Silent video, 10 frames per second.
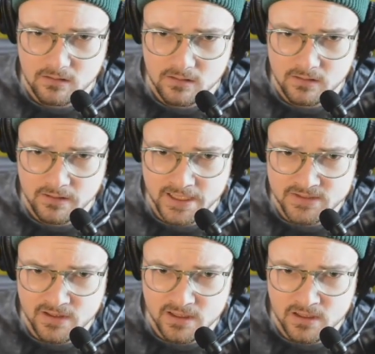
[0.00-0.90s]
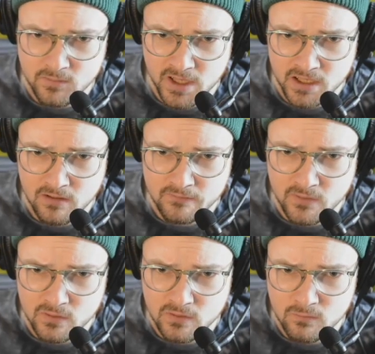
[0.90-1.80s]
that's right here, background
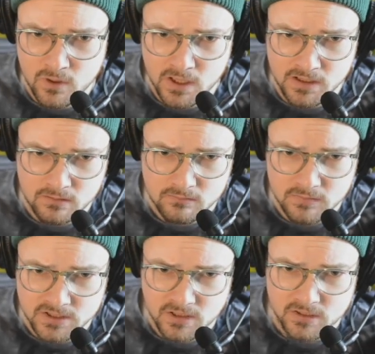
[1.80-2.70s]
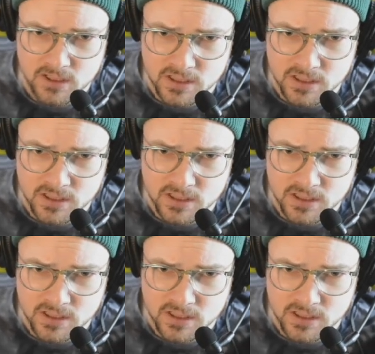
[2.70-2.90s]
vocal 1. Make sure I like it.